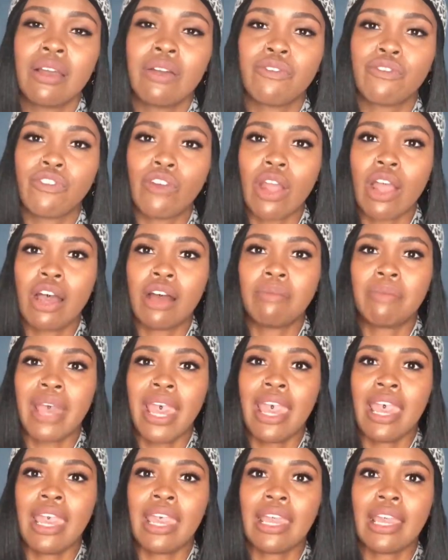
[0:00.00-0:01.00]
from
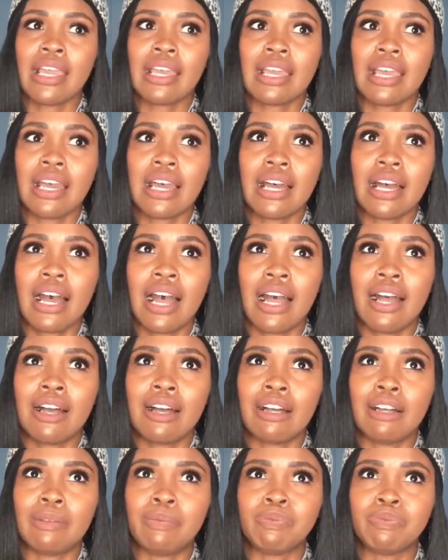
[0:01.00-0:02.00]
a
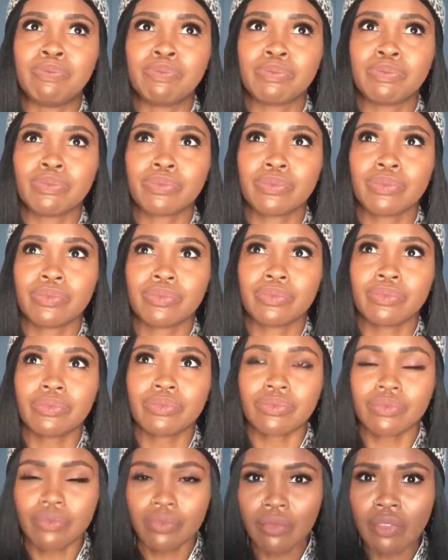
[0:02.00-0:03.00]
um,
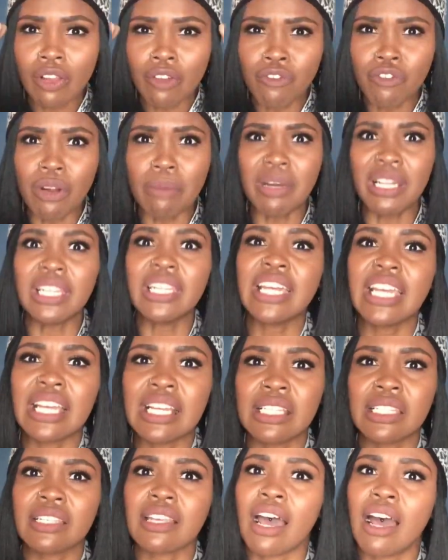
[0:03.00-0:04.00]
from a
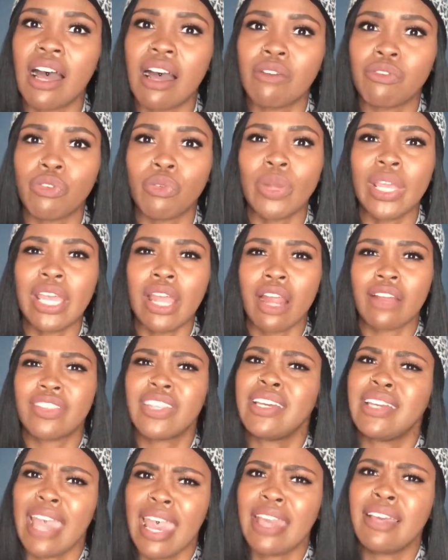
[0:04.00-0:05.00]
lens of we are
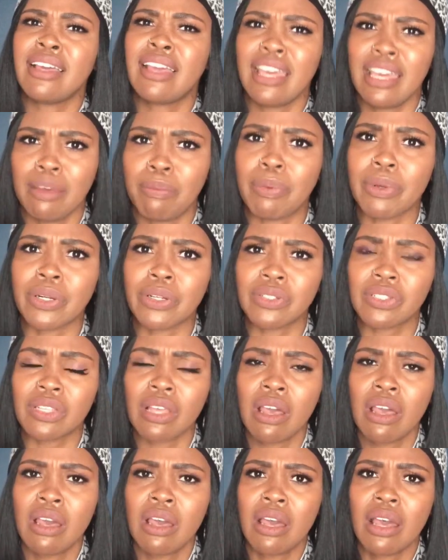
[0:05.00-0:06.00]
the gatekeepers
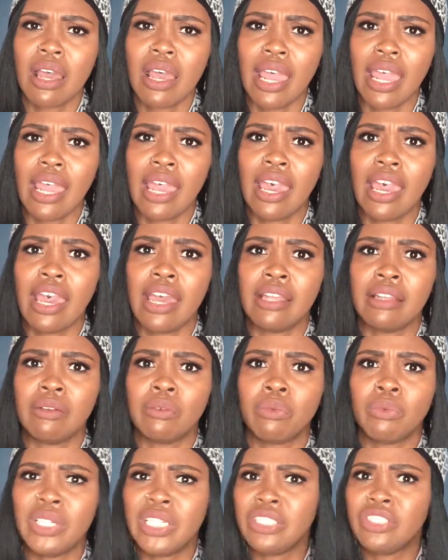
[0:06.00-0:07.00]
and
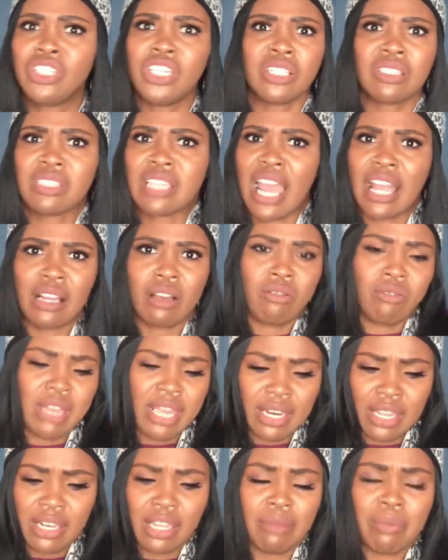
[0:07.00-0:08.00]
we're just not going to
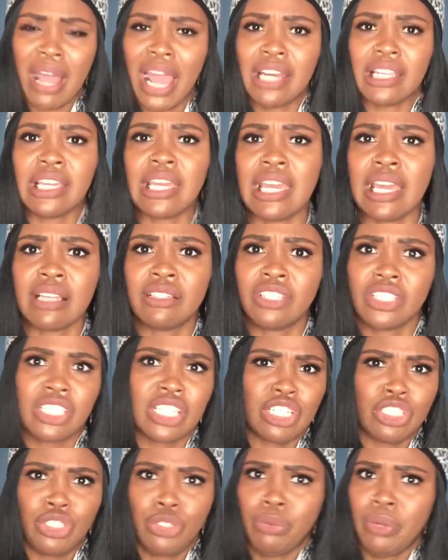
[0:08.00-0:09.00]
let anybody in just
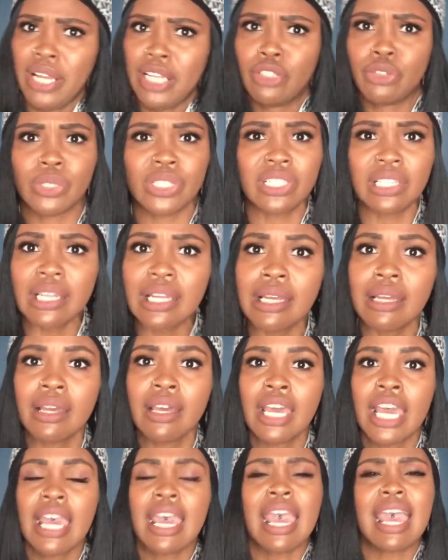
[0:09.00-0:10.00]
because you're interested.
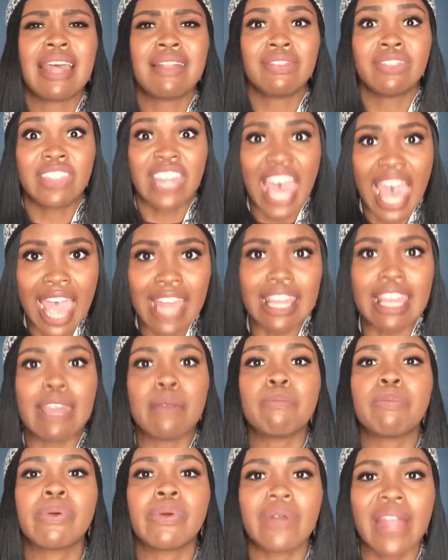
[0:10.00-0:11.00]
And that
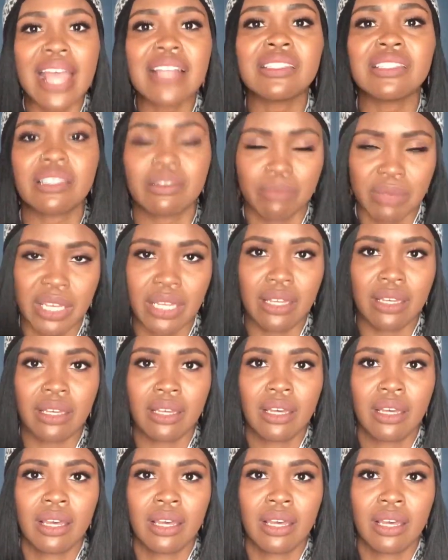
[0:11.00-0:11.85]
impressed me.